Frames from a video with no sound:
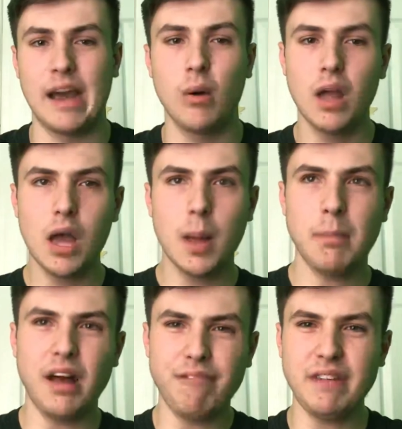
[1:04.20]
now,
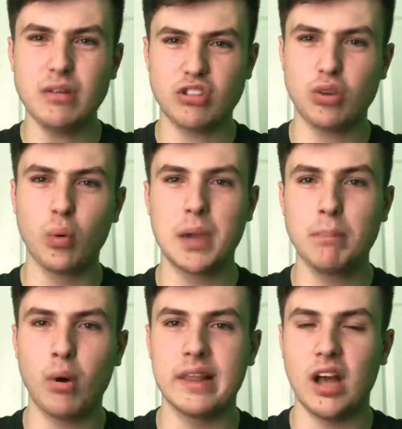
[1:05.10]
but I think there's a
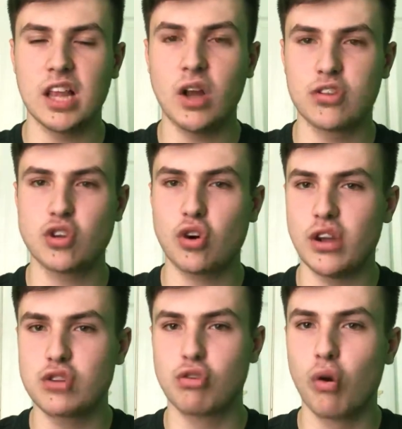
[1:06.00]
talking point that I'd like to
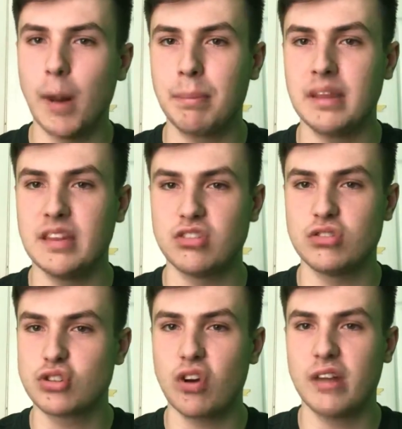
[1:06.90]
try and draw up in this
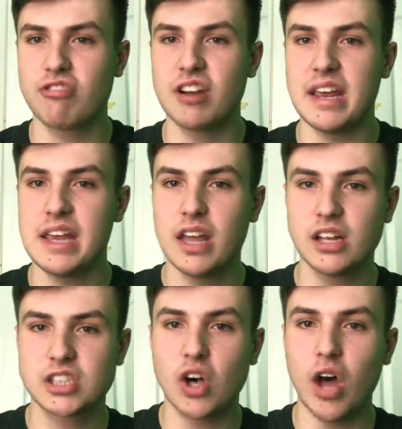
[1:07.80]
and try and really
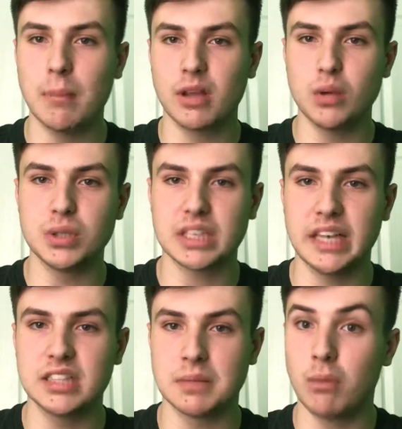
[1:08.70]
tie up the loose
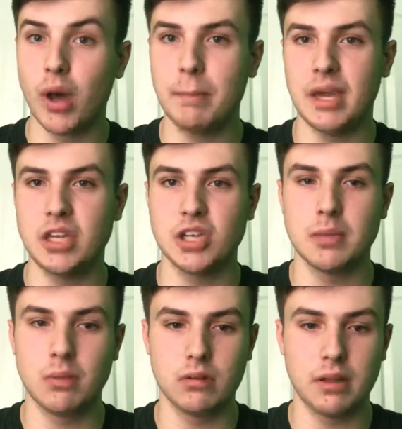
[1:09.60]
ends, in my
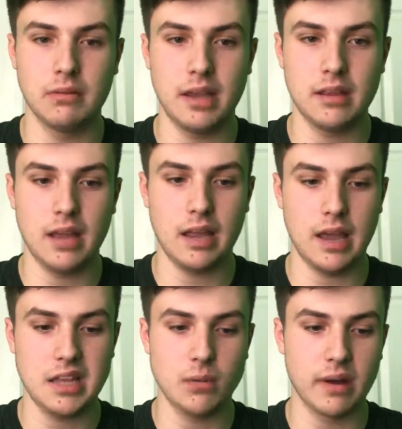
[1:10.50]
opinion, in
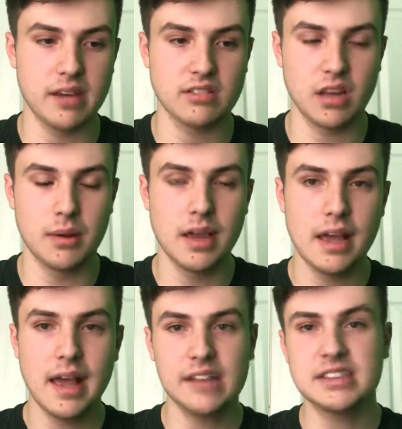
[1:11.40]
anyway. So,
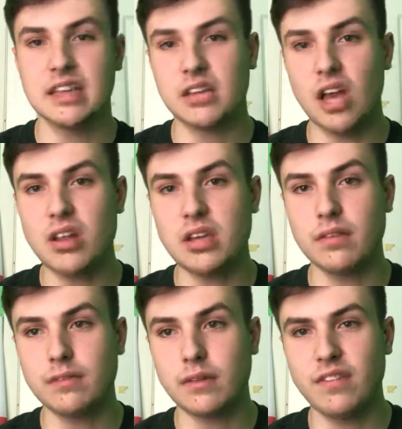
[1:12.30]
as I said,
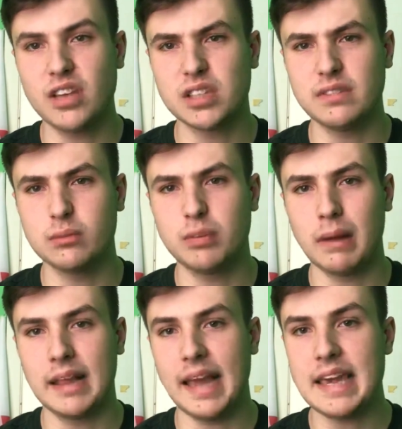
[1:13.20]
the first thing, we
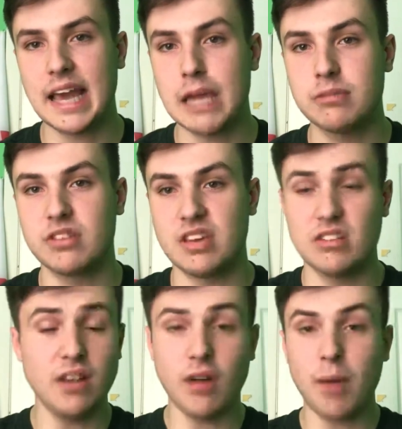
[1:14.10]
played 8 games this
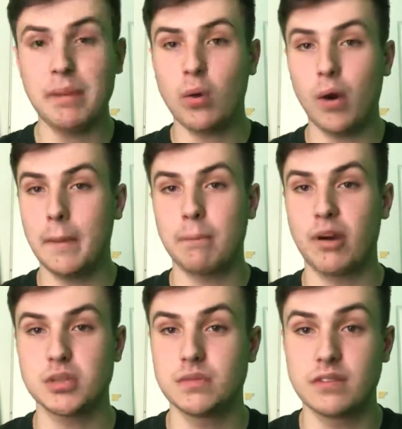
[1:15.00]
season. I've been quite
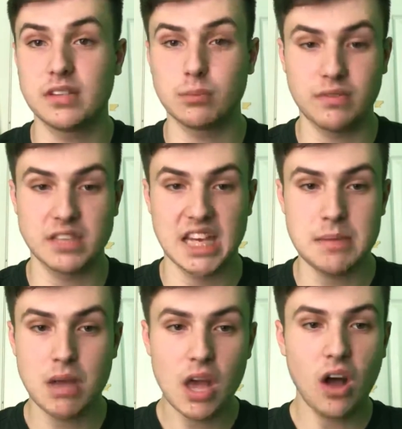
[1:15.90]
impressed with the team.